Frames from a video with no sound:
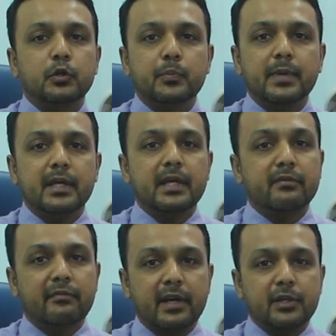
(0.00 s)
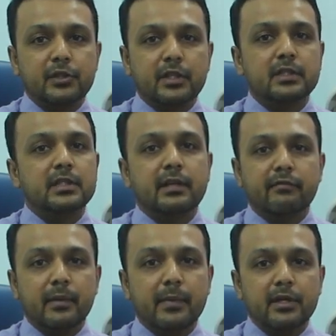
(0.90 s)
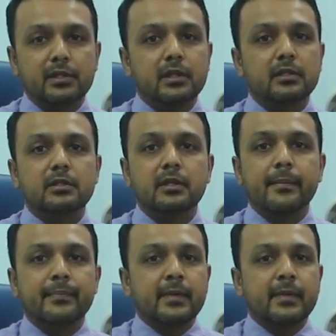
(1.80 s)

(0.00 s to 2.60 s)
could be infections, inflammations,